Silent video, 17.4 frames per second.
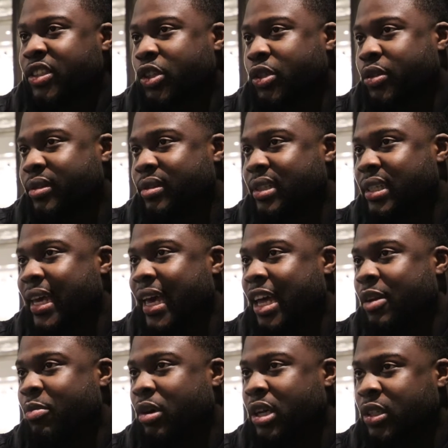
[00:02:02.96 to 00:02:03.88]
Joshua's
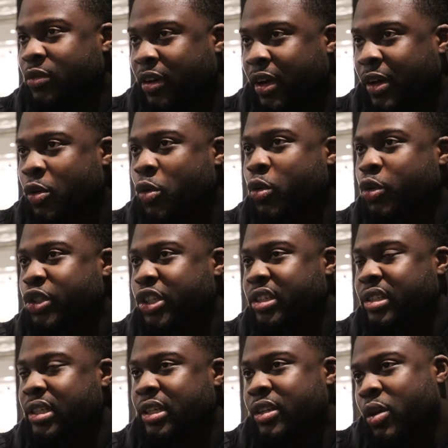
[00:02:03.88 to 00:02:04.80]
scared, but he's very
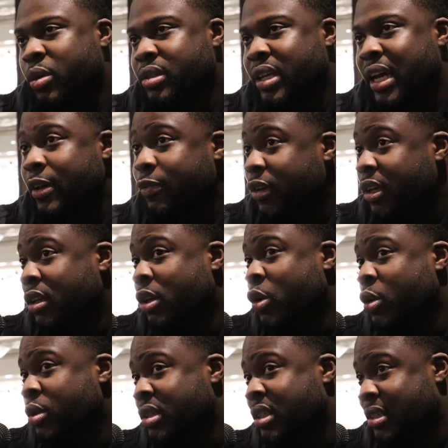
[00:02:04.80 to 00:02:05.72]
cautious. He knows that if he
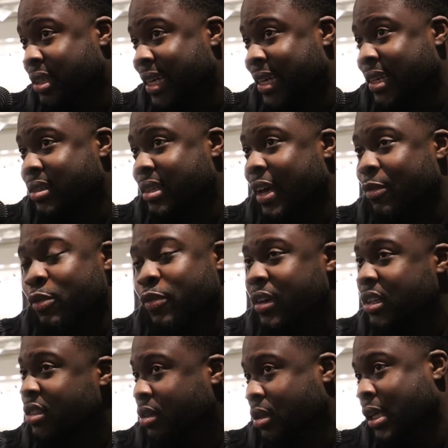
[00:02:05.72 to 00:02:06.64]
loses this,
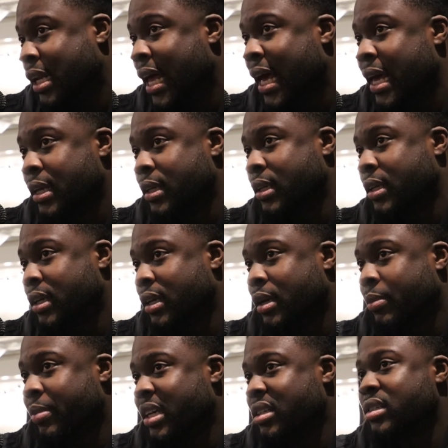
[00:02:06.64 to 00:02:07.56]
everything's on the line,
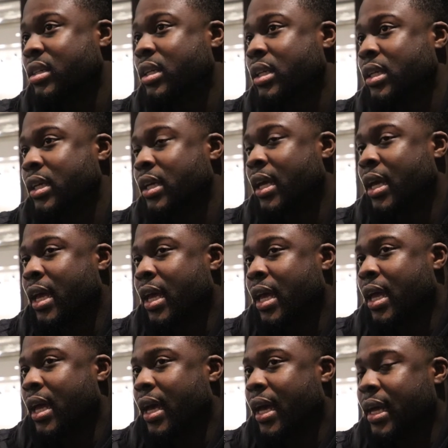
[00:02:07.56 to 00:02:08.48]
basically.
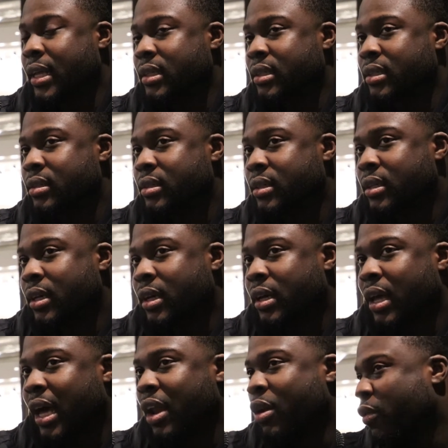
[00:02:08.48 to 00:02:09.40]
And
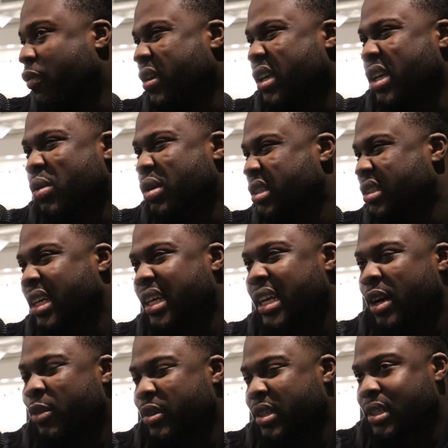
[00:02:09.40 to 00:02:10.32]
I don't think he wants to take
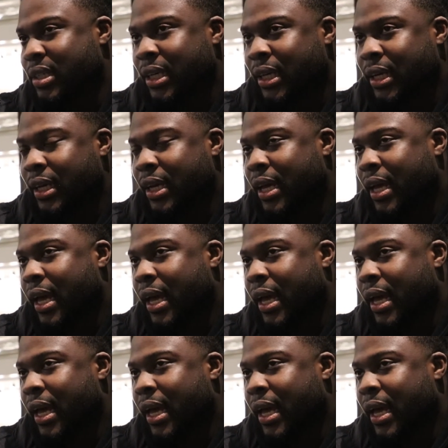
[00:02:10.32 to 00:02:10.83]
that risk yet.